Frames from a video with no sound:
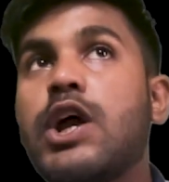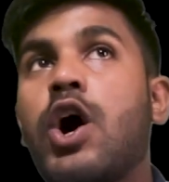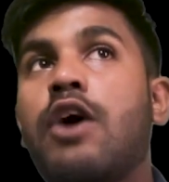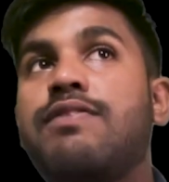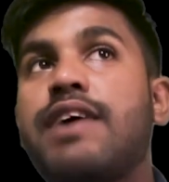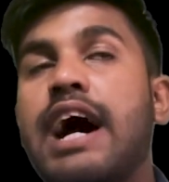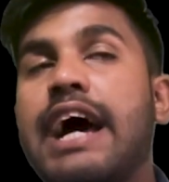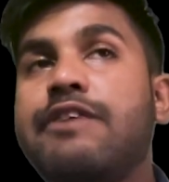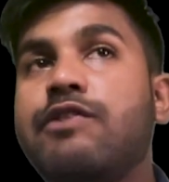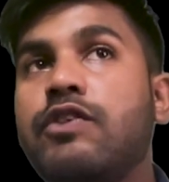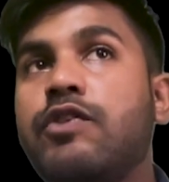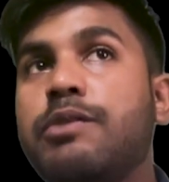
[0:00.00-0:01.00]
of i
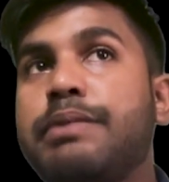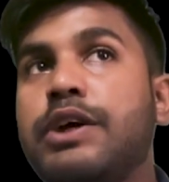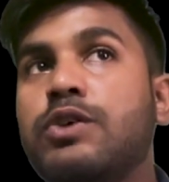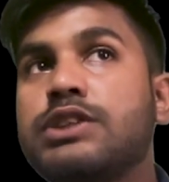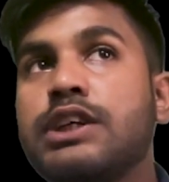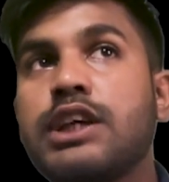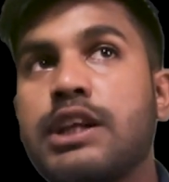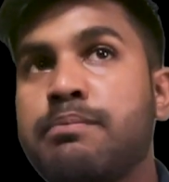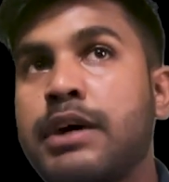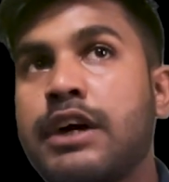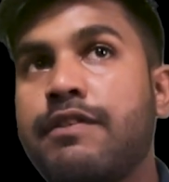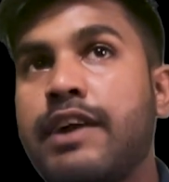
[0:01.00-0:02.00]
we would be using the
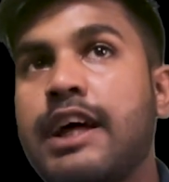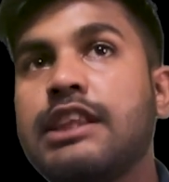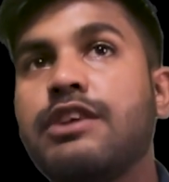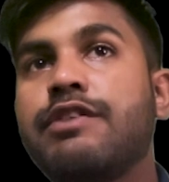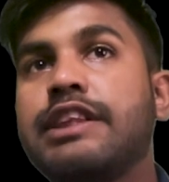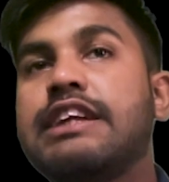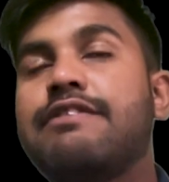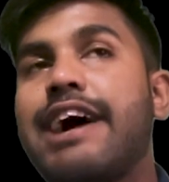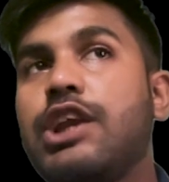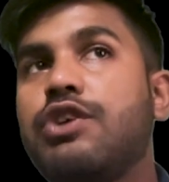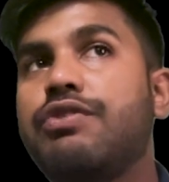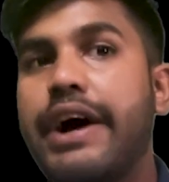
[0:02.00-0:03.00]
number of length with the
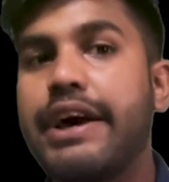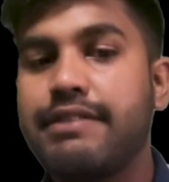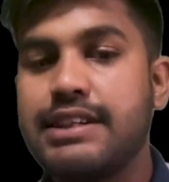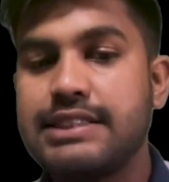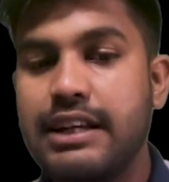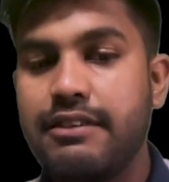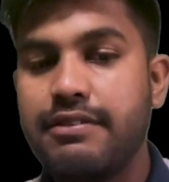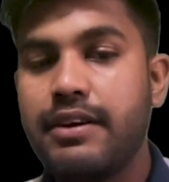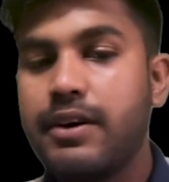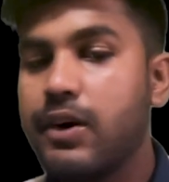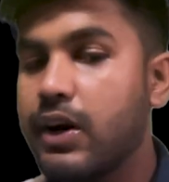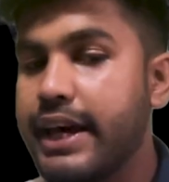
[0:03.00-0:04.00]
value 5
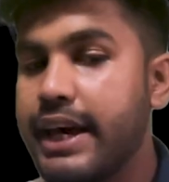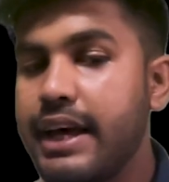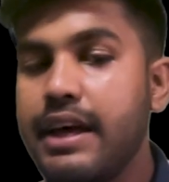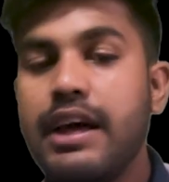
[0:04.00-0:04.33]
itself okay